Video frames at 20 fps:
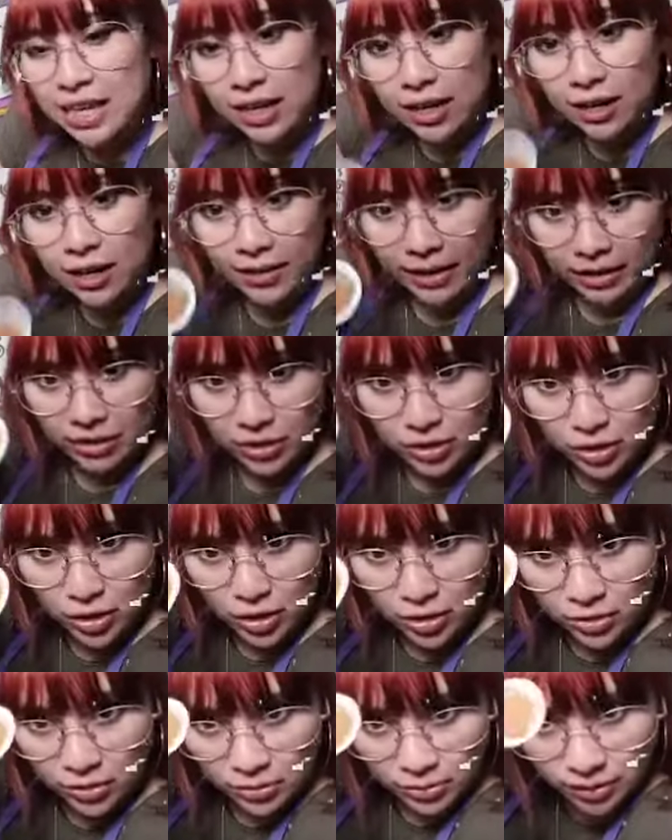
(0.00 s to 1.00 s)
Alright,
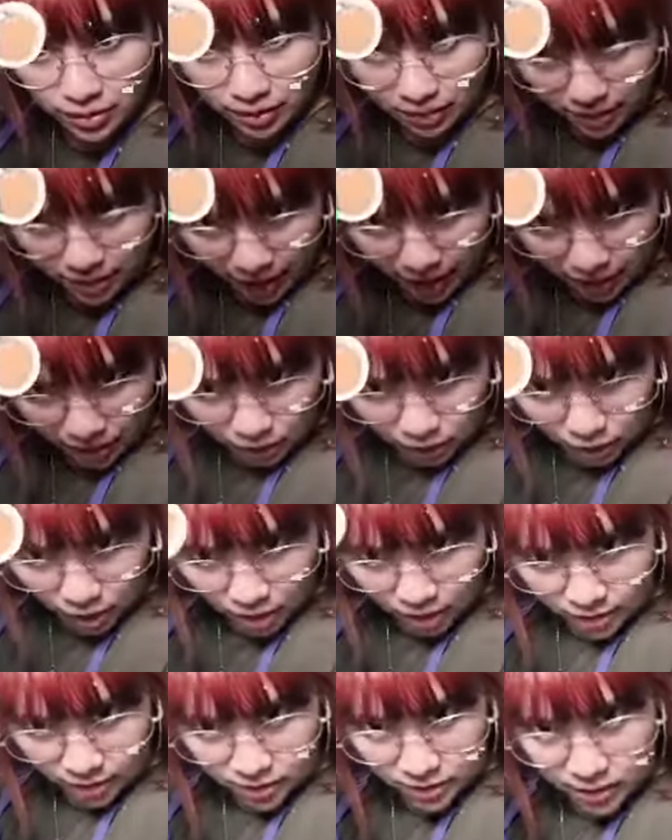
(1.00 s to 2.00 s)
so that
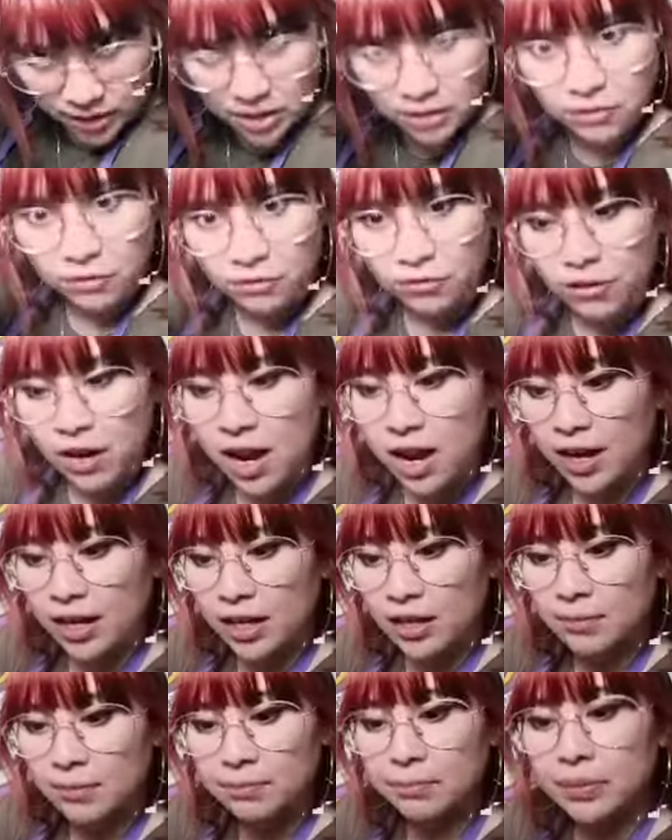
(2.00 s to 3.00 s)
color is
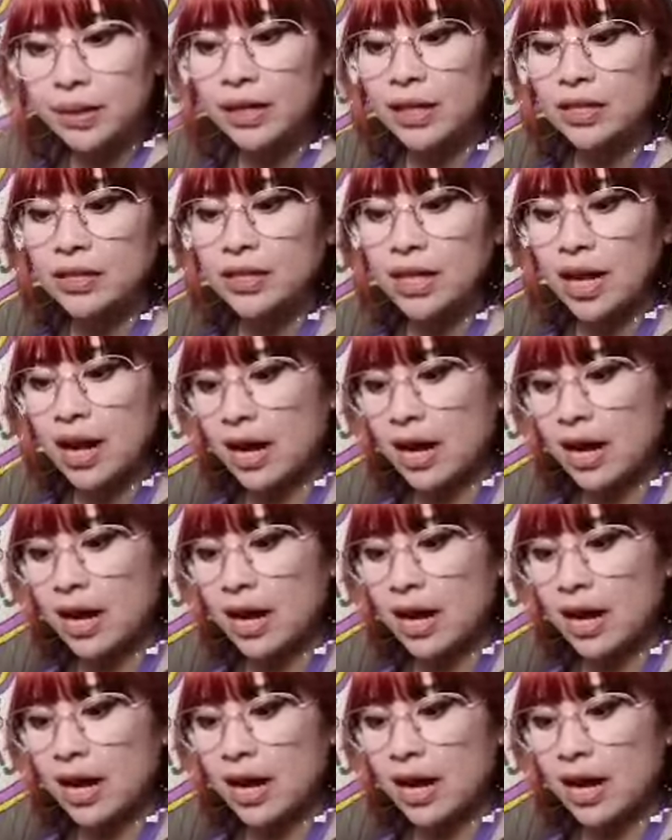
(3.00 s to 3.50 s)
fine, but I